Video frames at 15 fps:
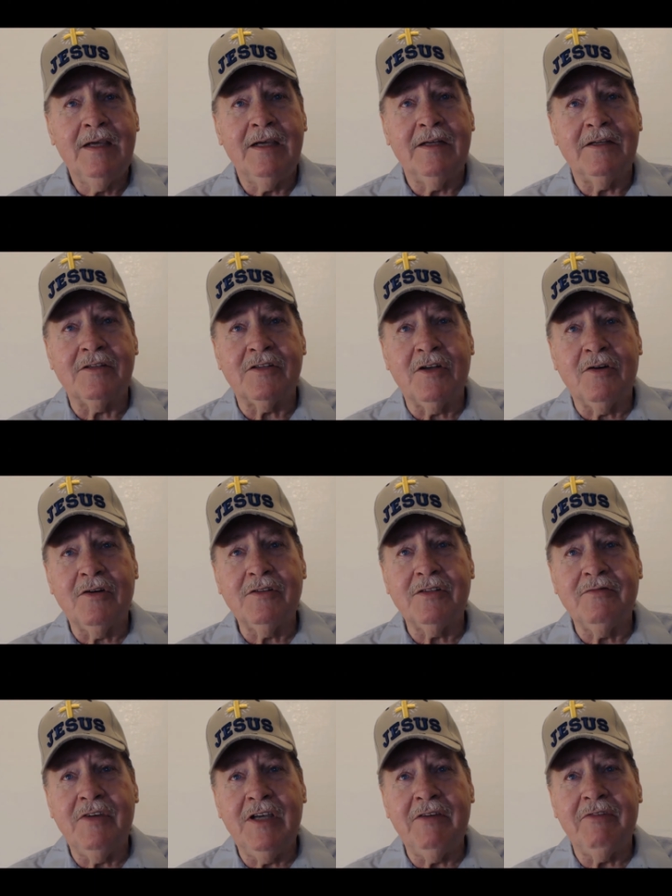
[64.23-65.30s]
and the stars
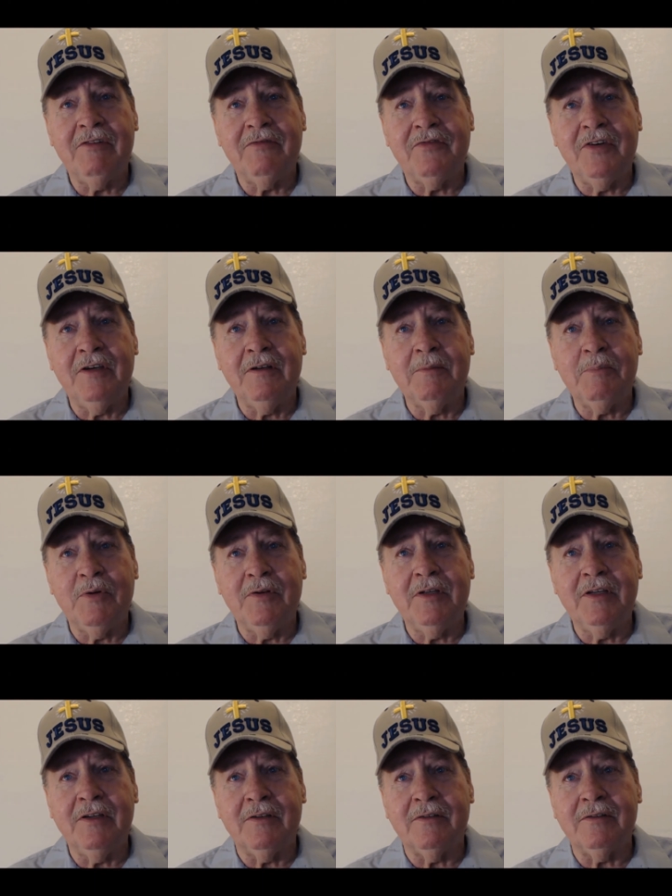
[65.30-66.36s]
of heaven fell upon
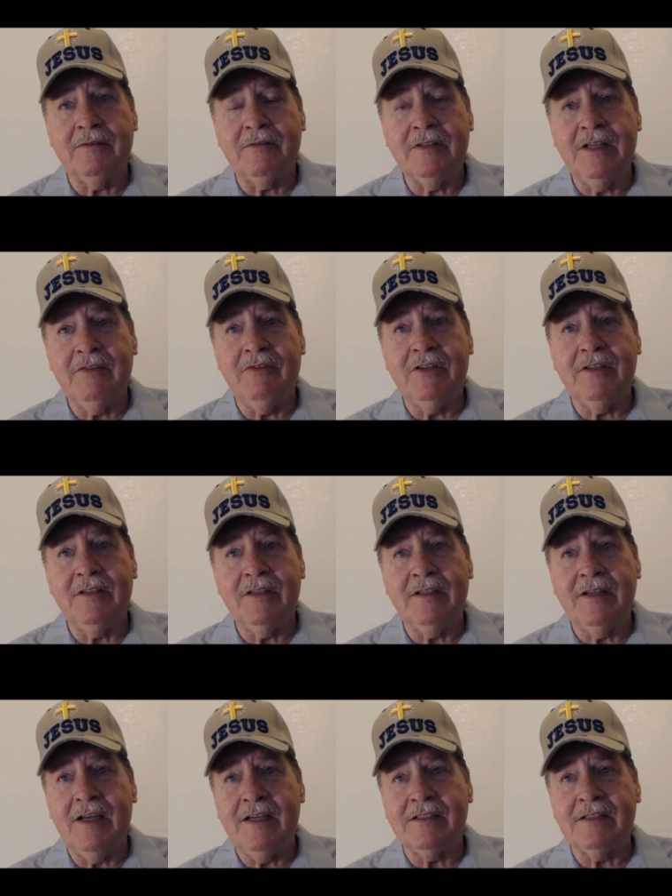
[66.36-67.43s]
the earth, even
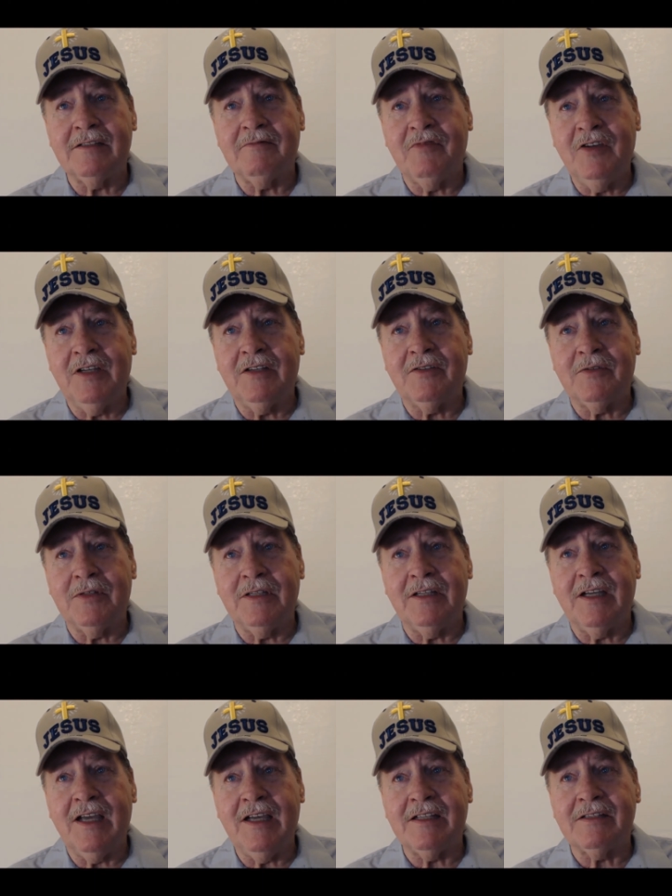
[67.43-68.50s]
uh, as a fig tree
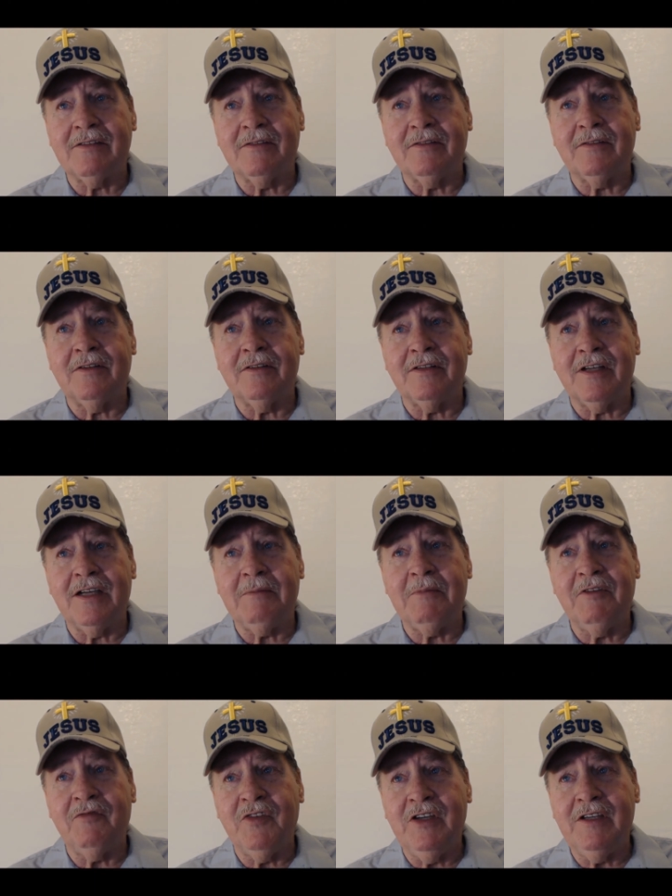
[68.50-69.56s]
casts her
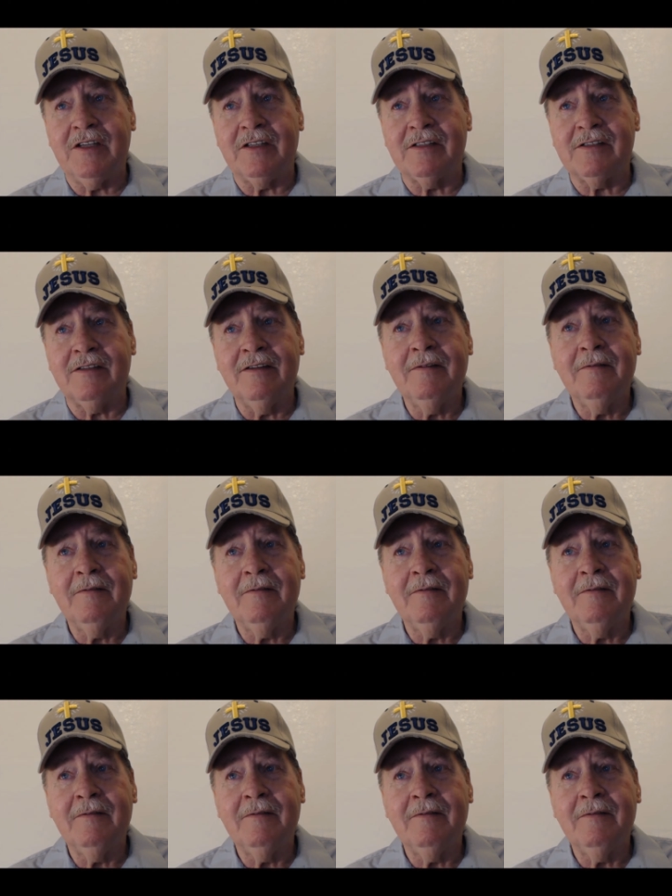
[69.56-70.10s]
untimely figs